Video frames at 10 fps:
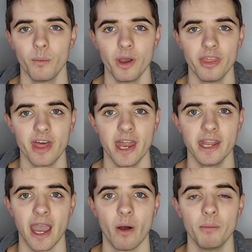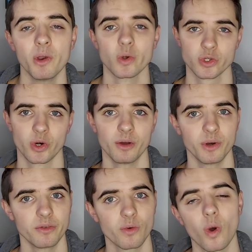with Eddie Howe. I'm not sure it
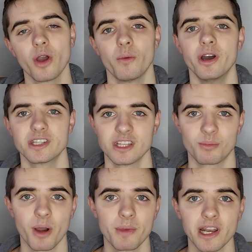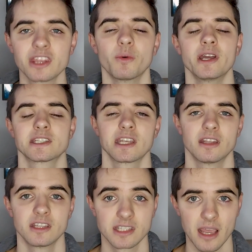would have quite worked in the Premier League
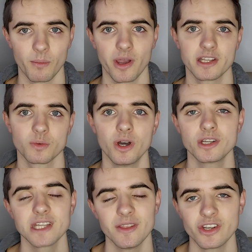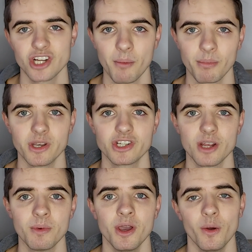the same way it's worked in the
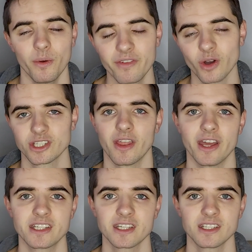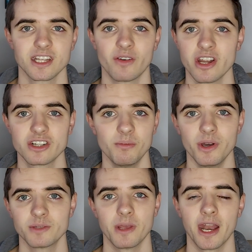Championship. We've got to take that into consideration,
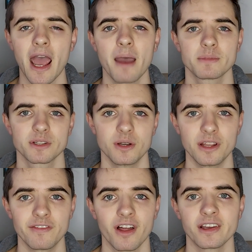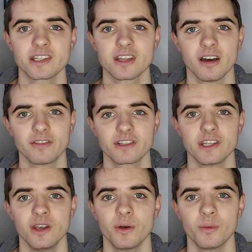but it's been an absolutely flying start for
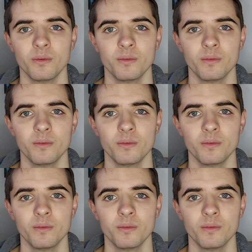Tyndall.